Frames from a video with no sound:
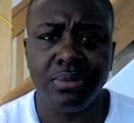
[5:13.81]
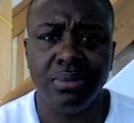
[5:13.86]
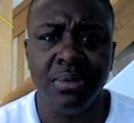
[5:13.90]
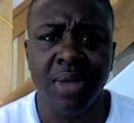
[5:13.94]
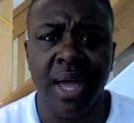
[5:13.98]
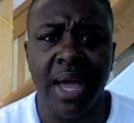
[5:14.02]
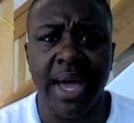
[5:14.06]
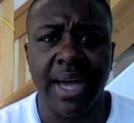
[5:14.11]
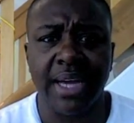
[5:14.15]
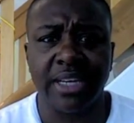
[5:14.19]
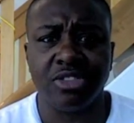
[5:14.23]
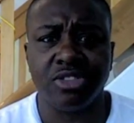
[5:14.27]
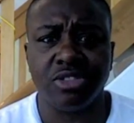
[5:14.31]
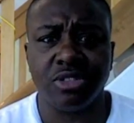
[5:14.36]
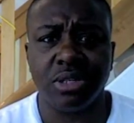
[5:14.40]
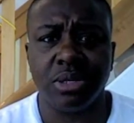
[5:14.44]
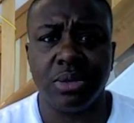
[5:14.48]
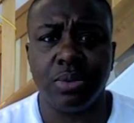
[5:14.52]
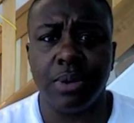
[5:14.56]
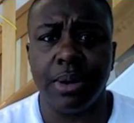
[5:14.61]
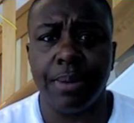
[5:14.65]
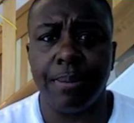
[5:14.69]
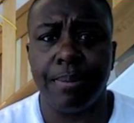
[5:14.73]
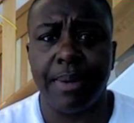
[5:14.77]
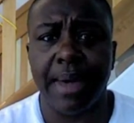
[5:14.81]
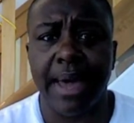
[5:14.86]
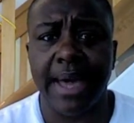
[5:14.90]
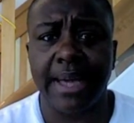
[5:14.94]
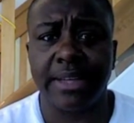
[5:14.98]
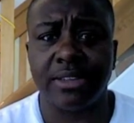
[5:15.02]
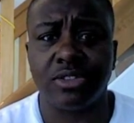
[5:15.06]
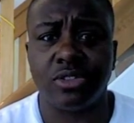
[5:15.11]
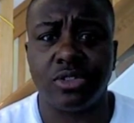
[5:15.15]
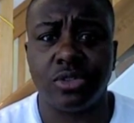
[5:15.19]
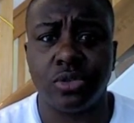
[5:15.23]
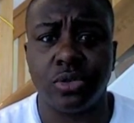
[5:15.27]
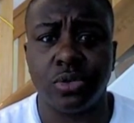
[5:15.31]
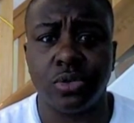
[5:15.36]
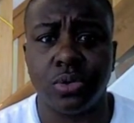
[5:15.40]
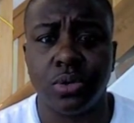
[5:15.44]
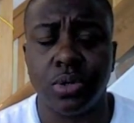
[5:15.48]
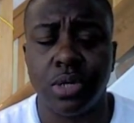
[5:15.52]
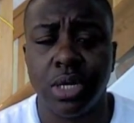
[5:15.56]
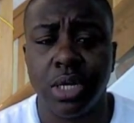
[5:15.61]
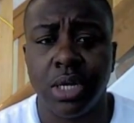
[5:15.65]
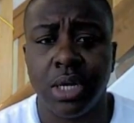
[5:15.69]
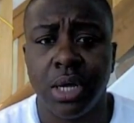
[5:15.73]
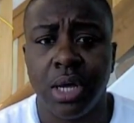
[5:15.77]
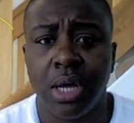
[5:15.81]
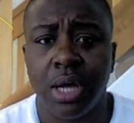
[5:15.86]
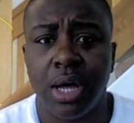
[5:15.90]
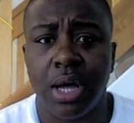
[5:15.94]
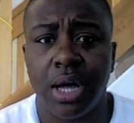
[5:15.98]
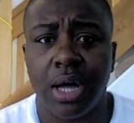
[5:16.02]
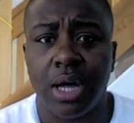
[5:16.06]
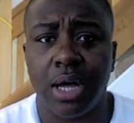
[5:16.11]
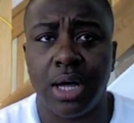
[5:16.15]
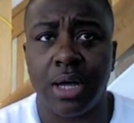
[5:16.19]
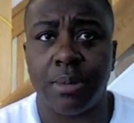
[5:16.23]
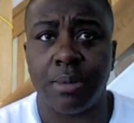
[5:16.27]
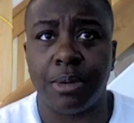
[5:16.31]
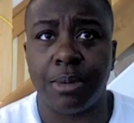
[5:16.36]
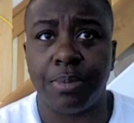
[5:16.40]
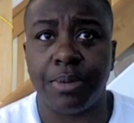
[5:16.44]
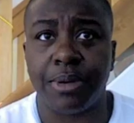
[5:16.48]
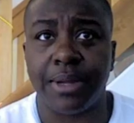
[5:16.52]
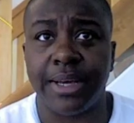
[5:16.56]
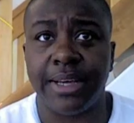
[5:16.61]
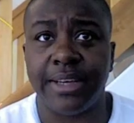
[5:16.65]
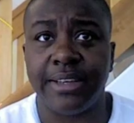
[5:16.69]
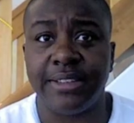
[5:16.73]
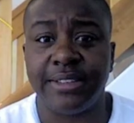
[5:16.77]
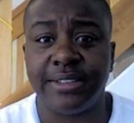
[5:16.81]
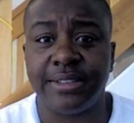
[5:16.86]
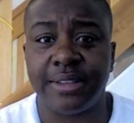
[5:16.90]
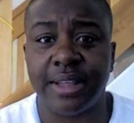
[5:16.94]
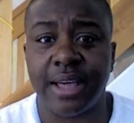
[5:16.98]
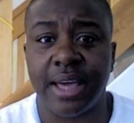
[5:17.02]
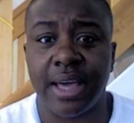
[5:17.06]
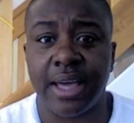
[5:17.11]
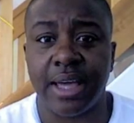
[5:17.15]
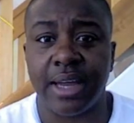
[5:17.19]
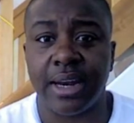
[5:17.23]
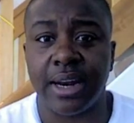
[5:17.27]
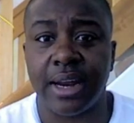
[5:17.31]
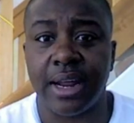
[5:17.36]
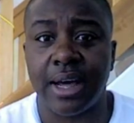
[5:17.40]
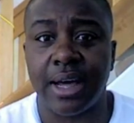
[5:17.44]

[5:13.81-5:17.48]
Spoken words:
I actually went back to a place that